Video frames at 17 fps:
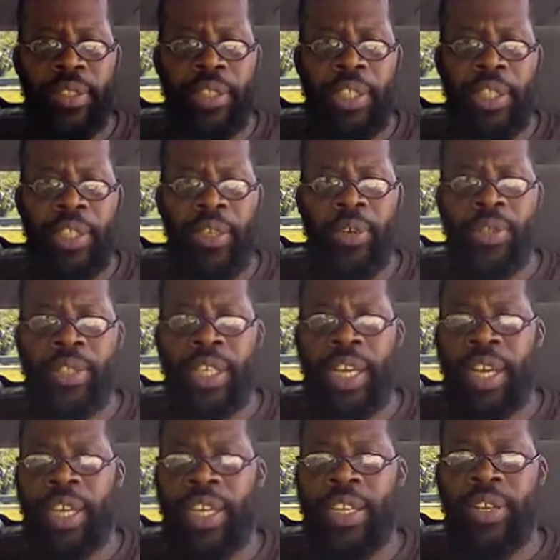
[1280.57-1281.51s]
He knows
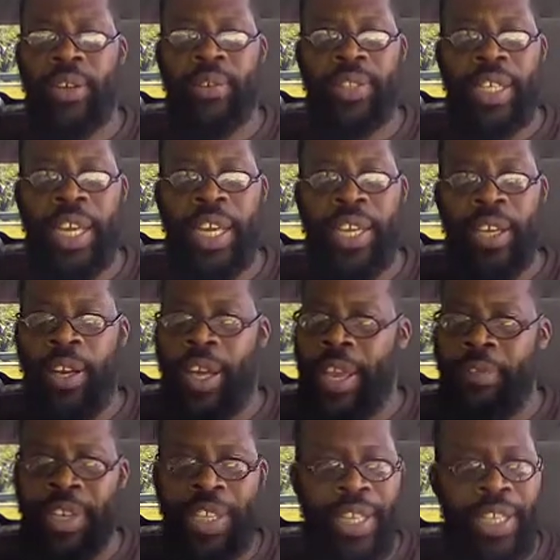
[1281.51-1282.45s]
he knows
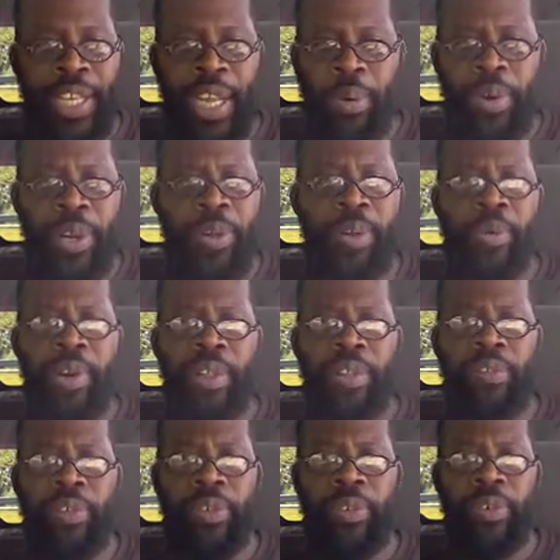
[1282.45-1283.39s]
everything that we're going
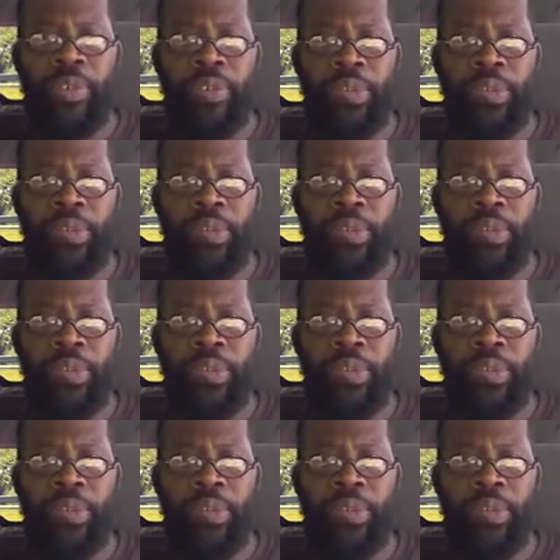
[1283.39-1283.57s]
through.